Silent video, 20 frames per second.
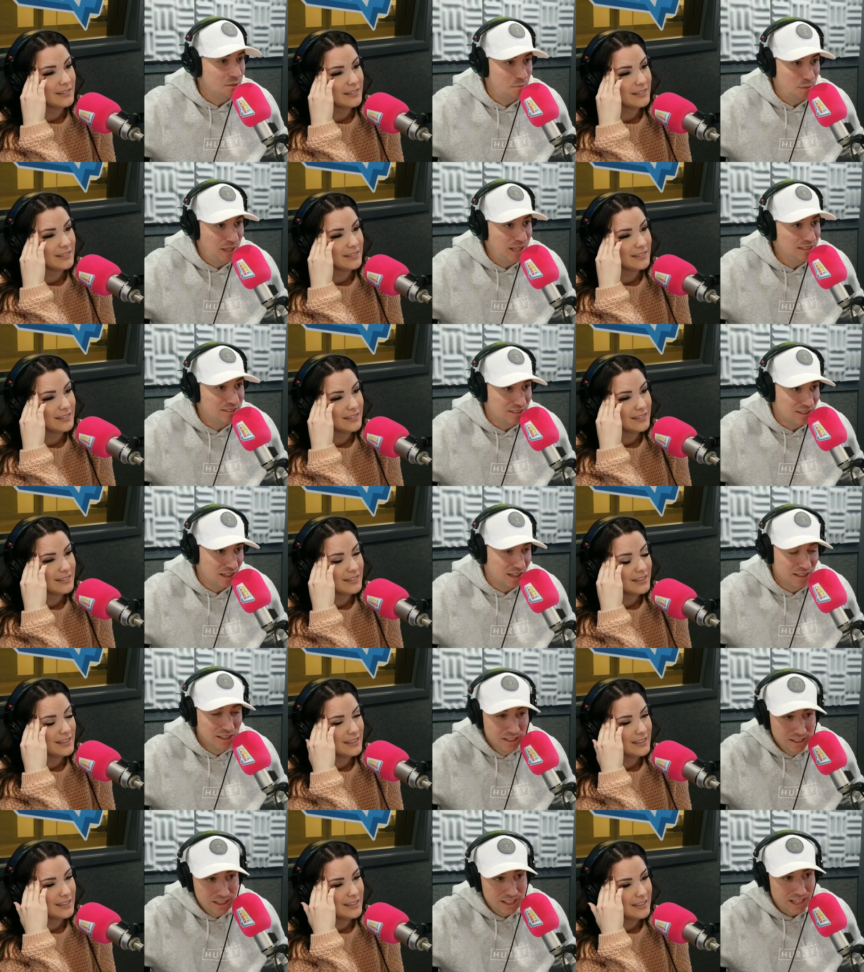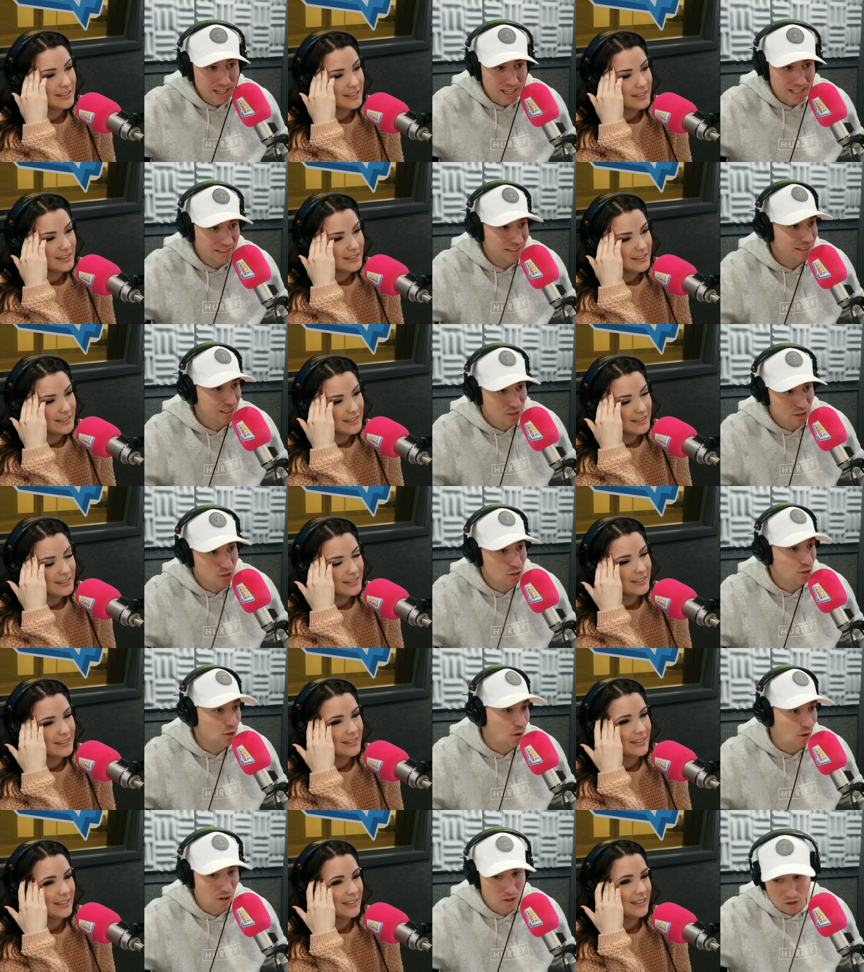Speaker 1: pizza. And in New
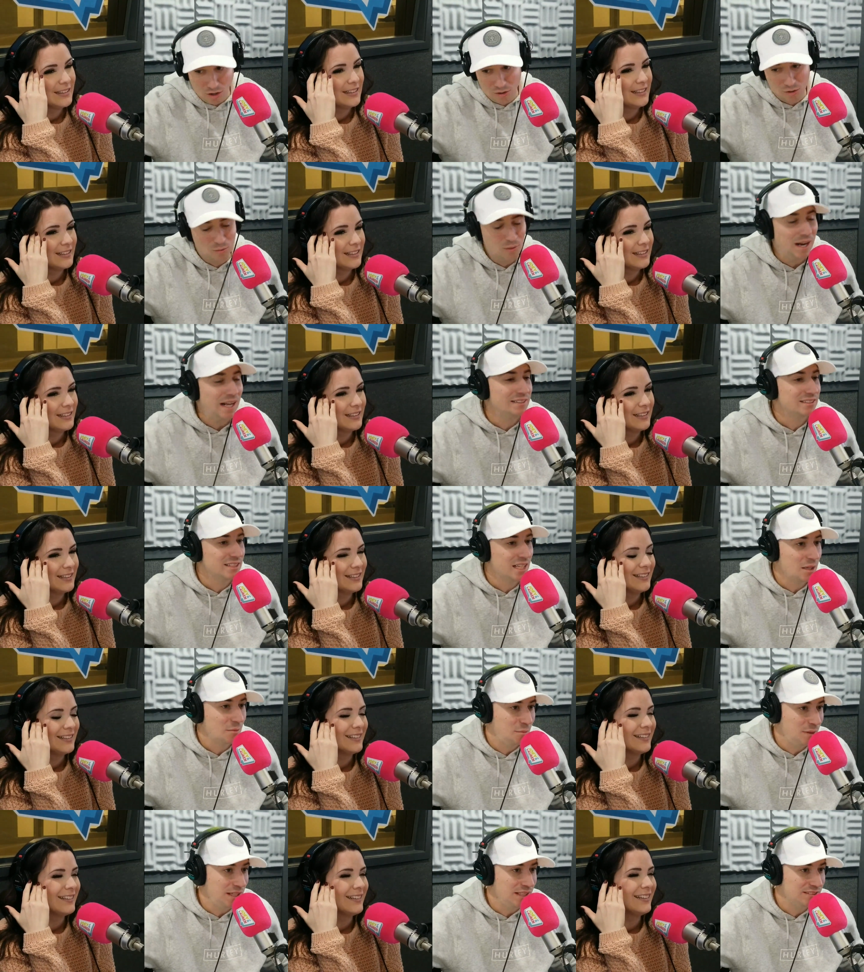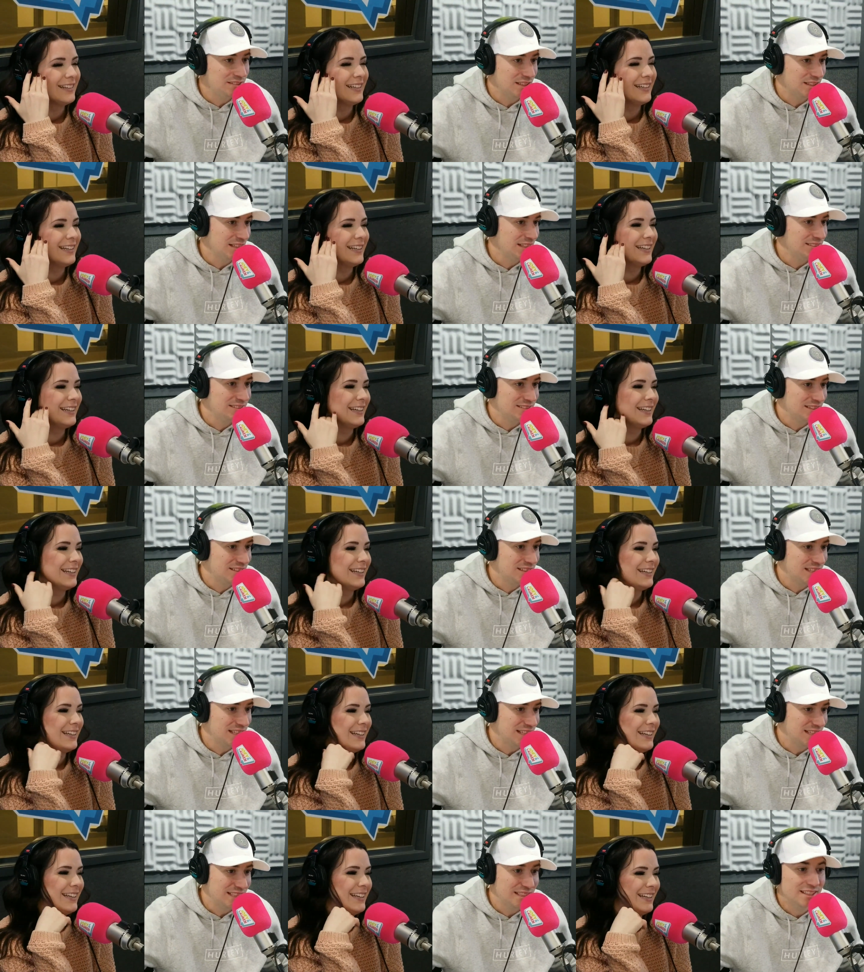York, all the rats like pizza. That's the
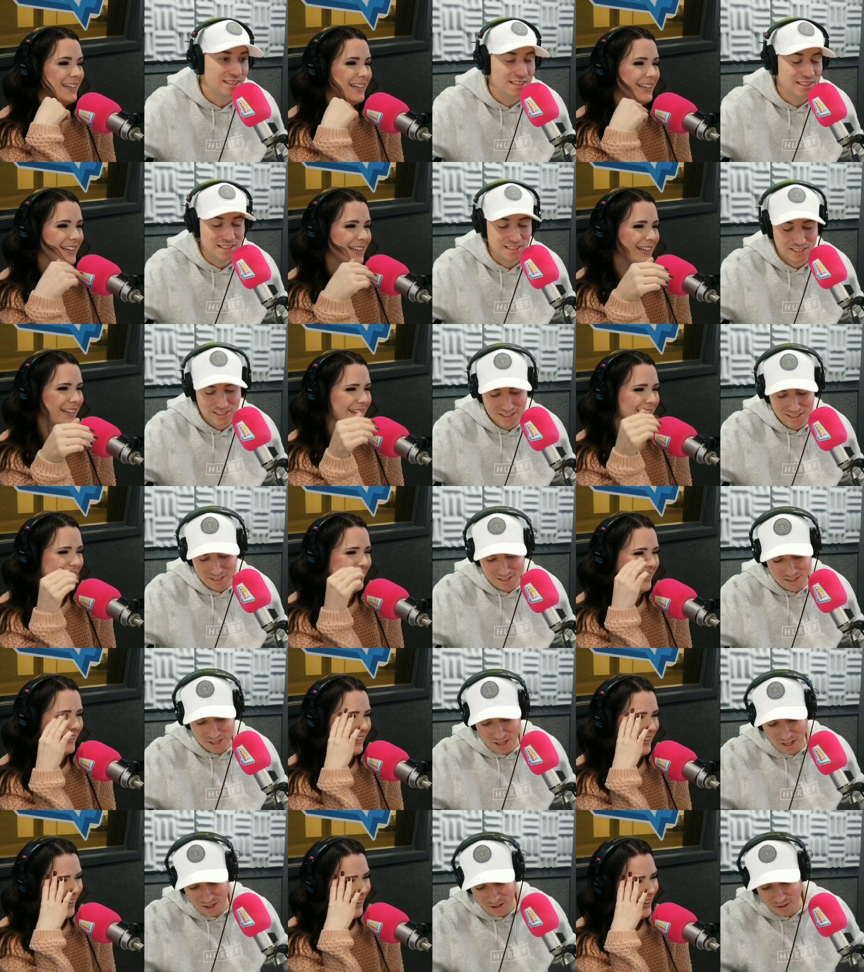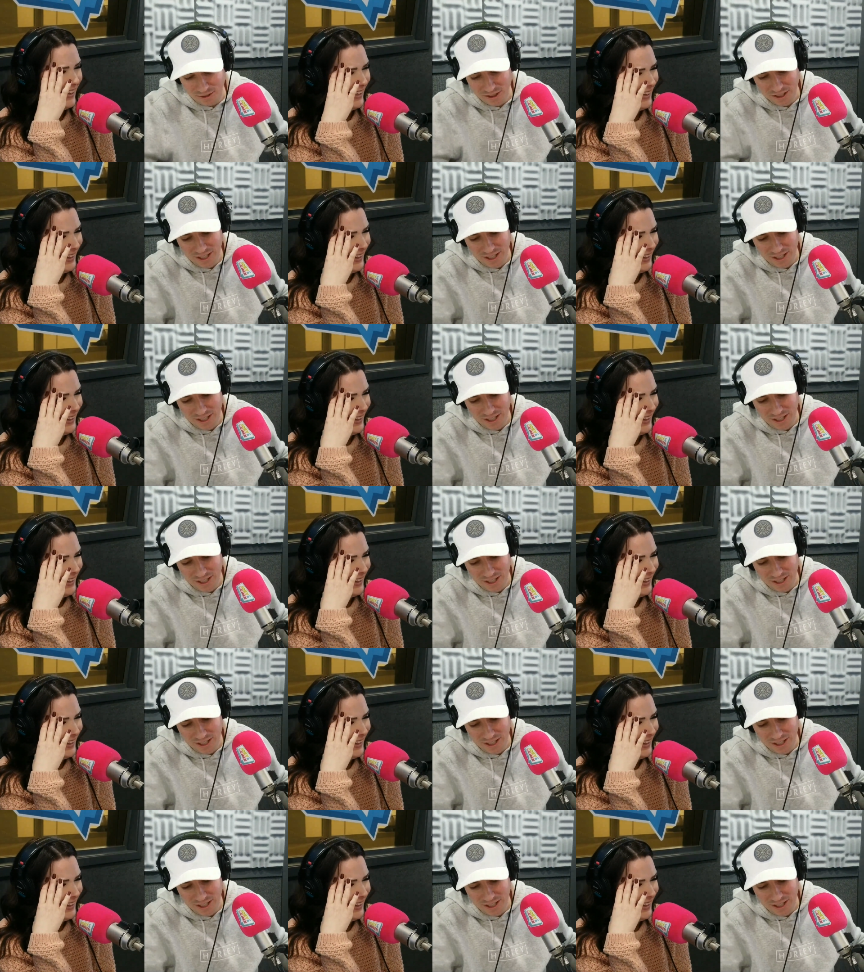thing. So